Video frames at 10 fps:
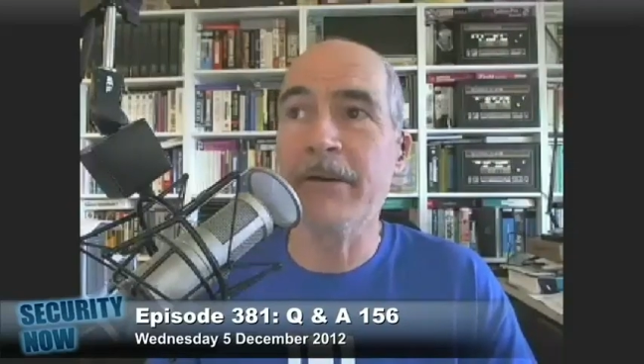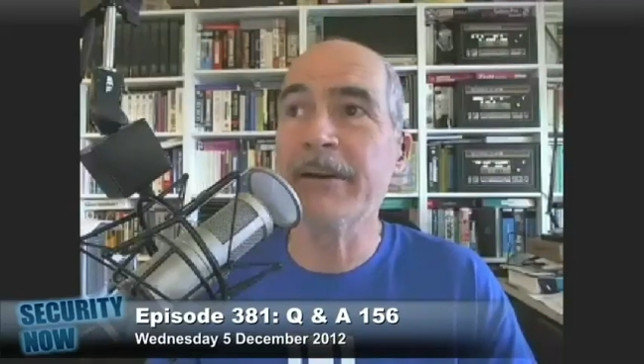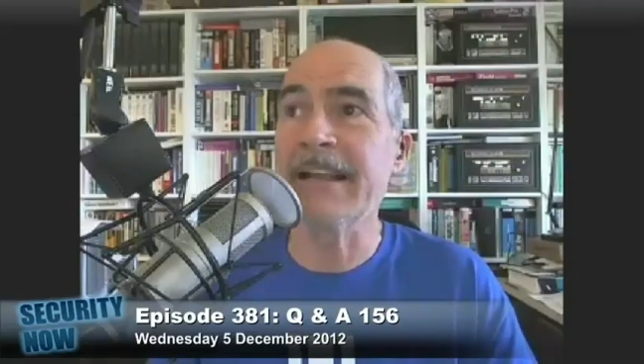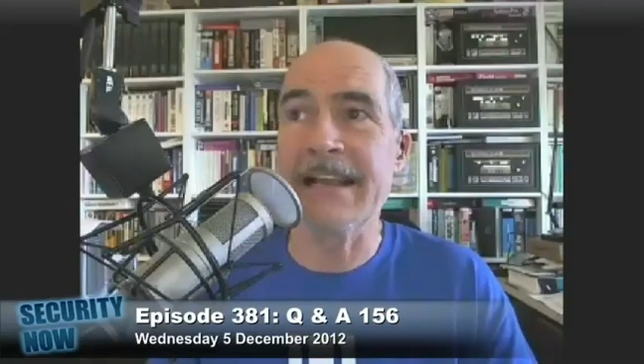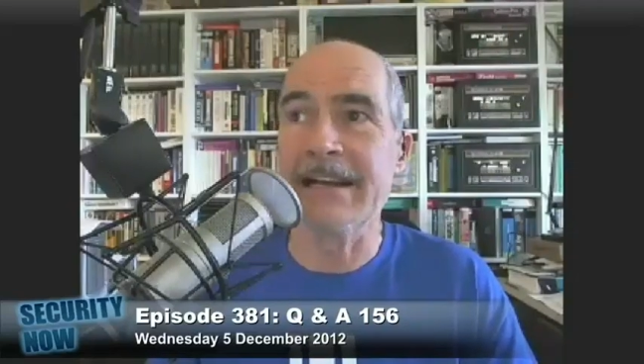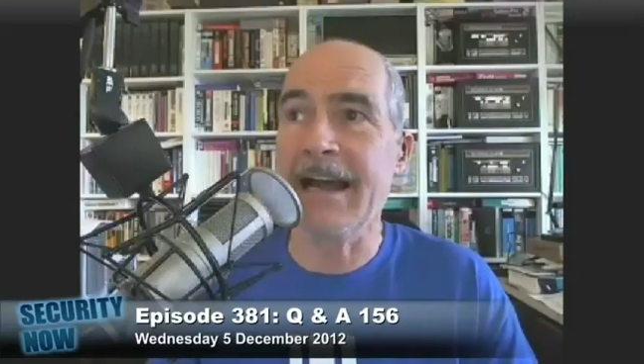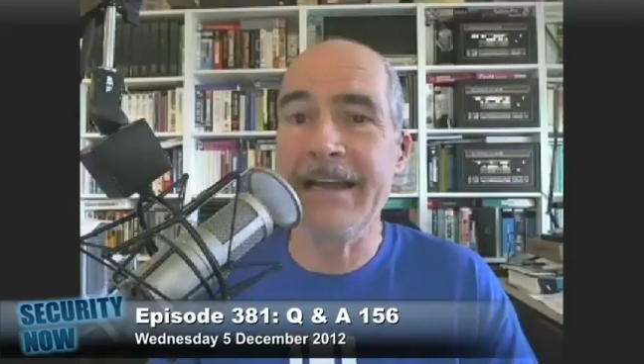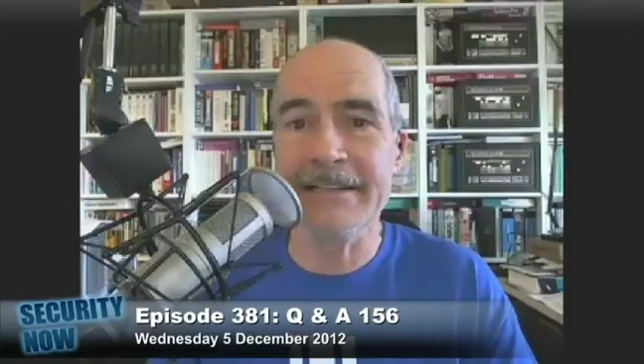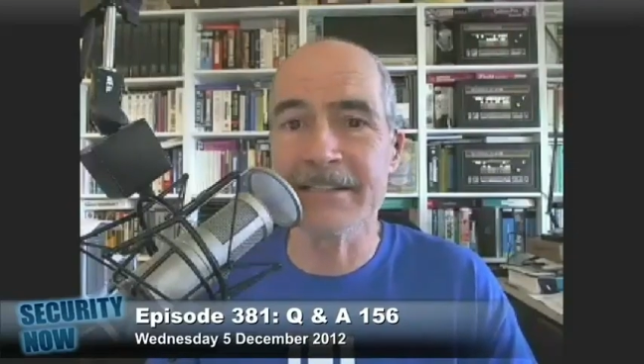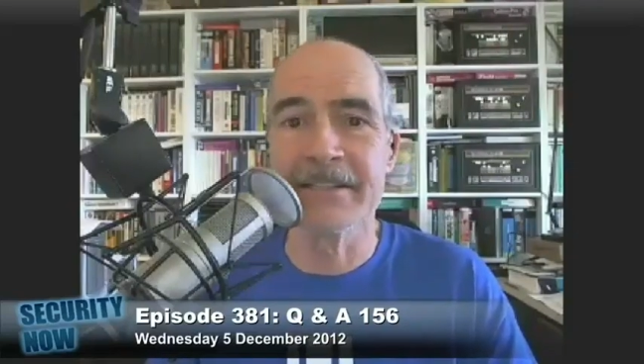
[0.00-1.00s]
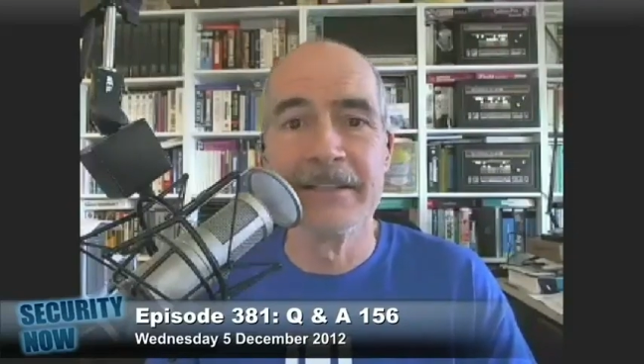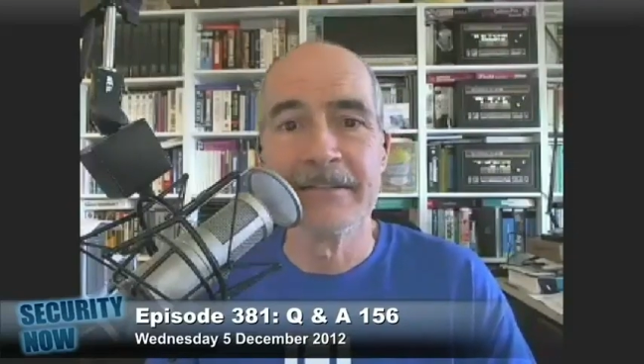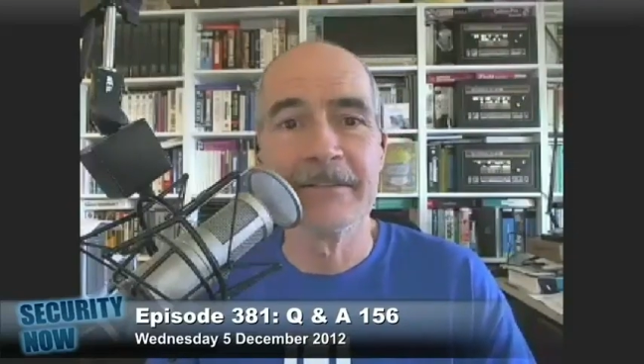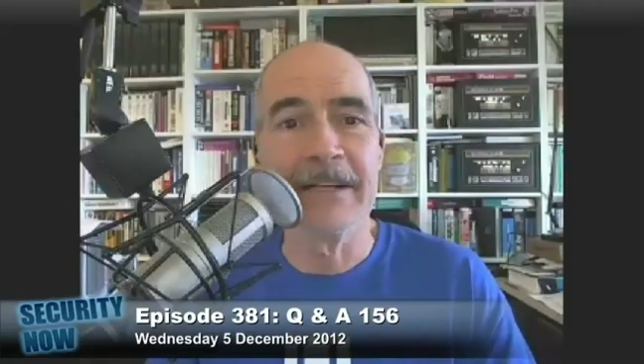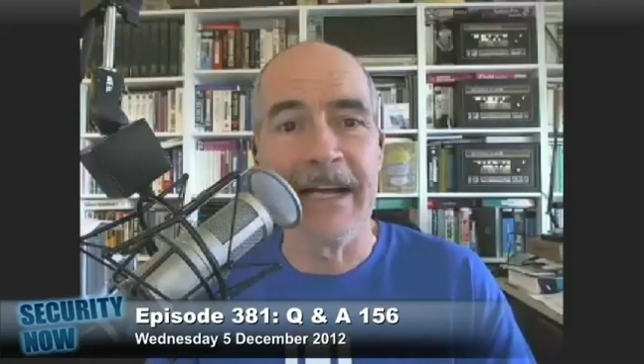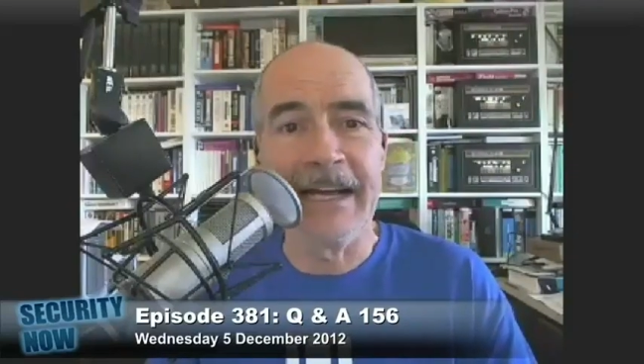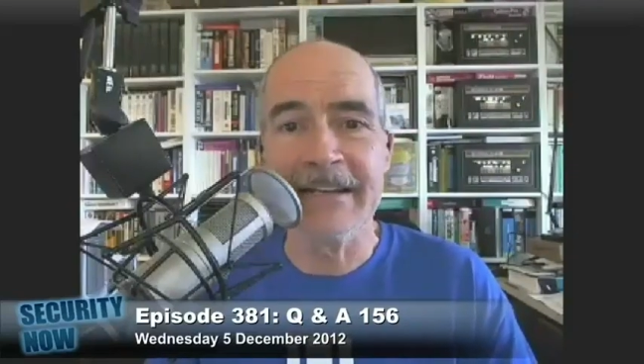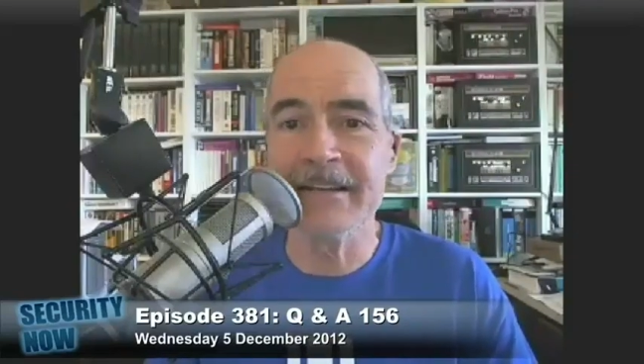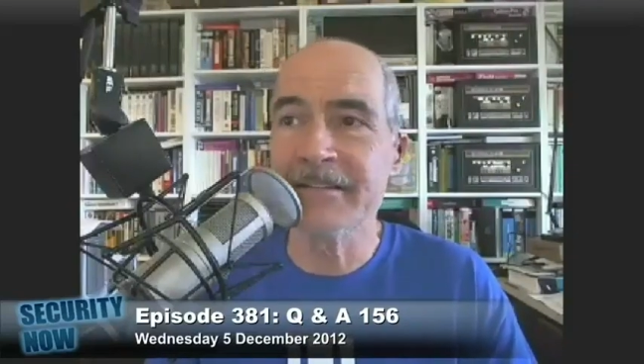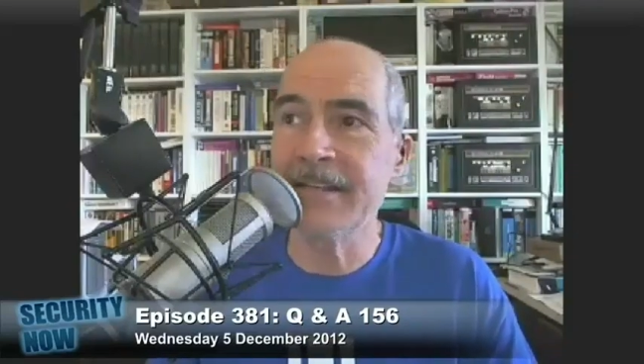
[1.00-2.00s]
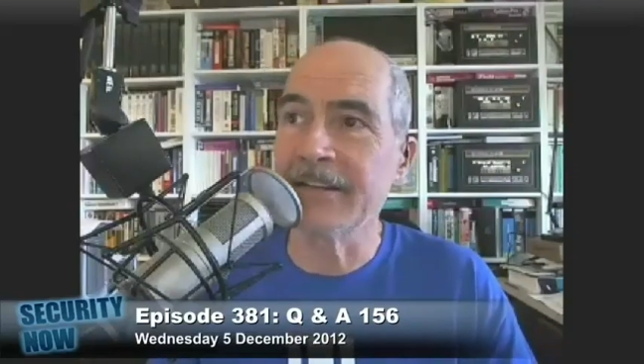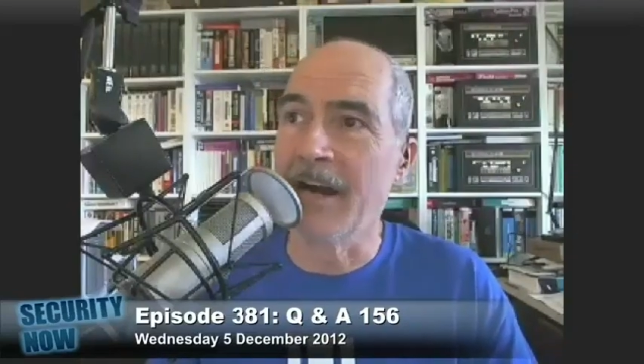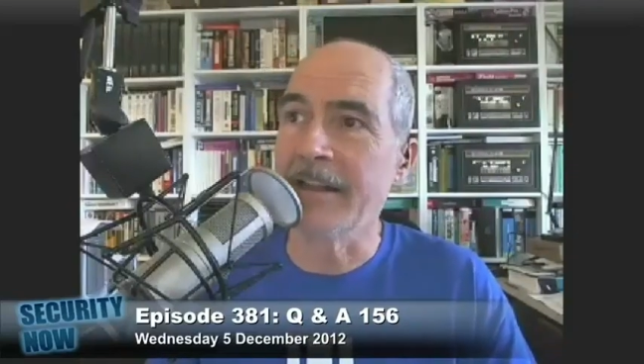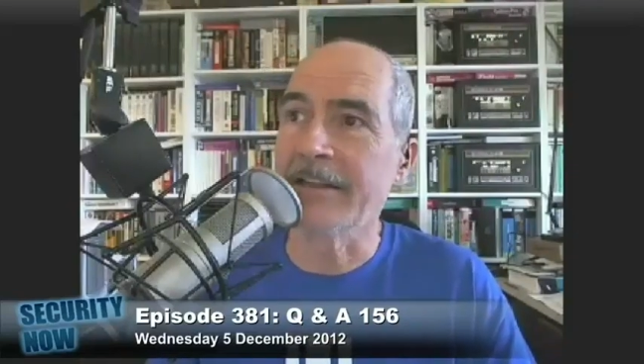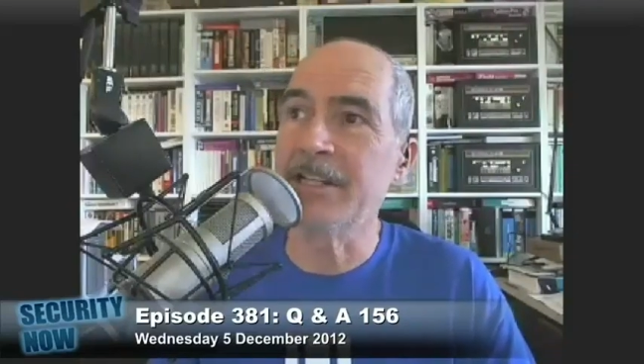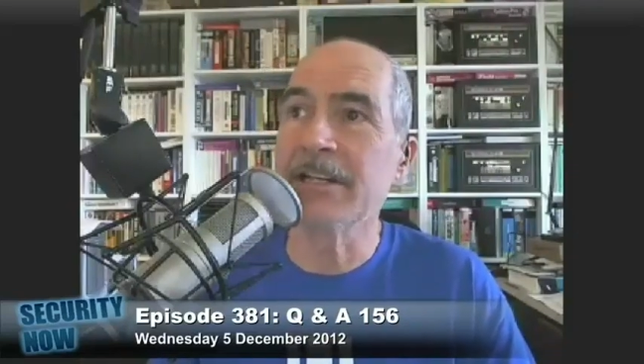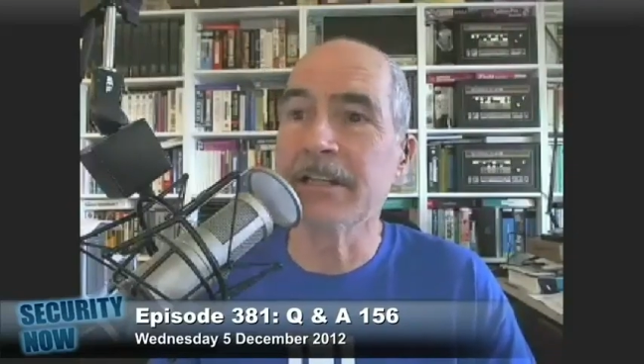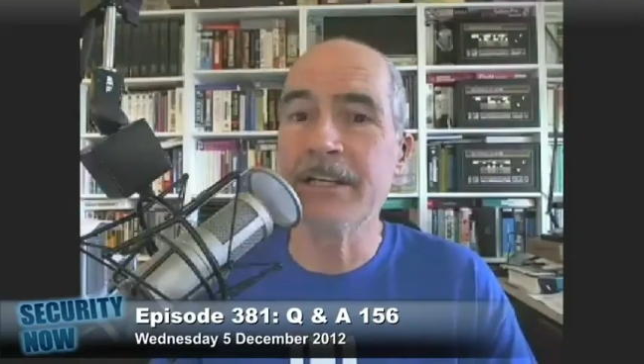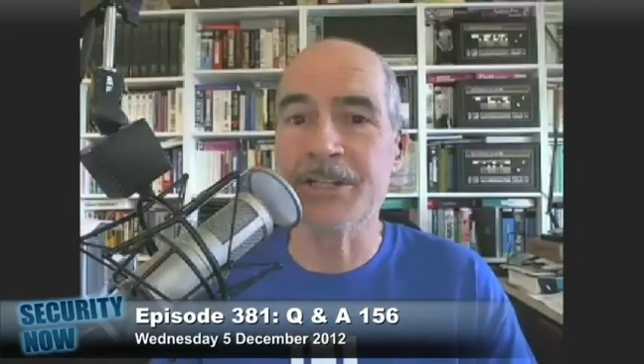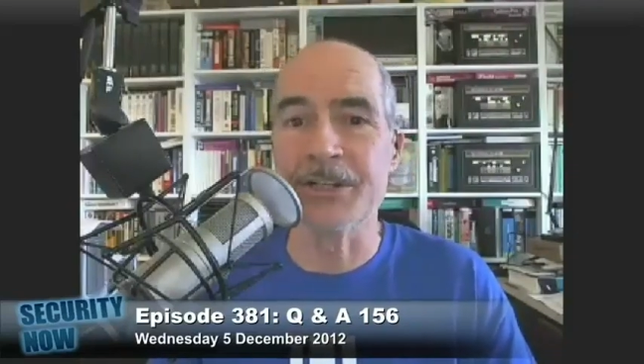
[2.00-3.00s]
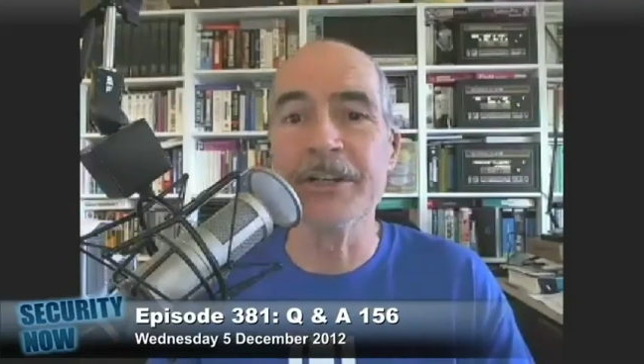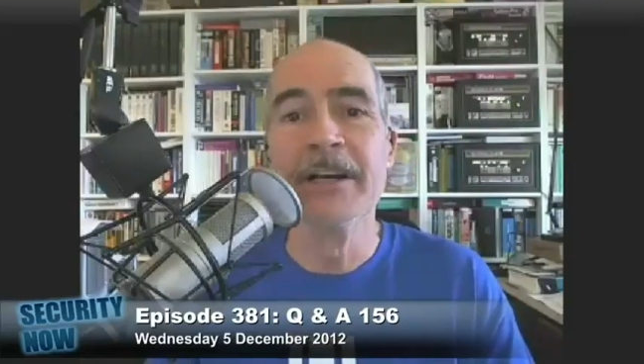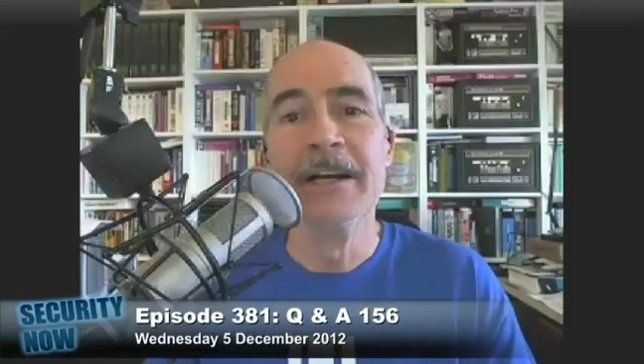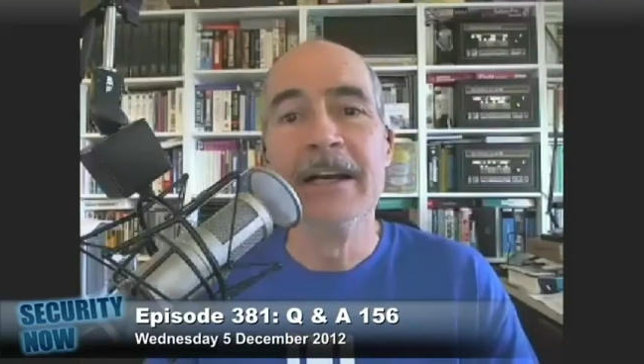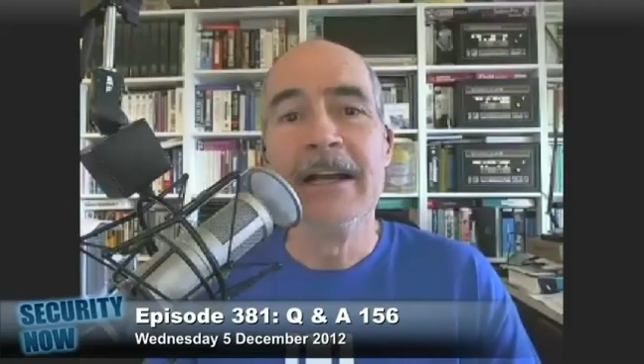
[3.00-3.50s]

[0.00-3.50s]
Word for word: bury it in ice uh, technology, Glacier.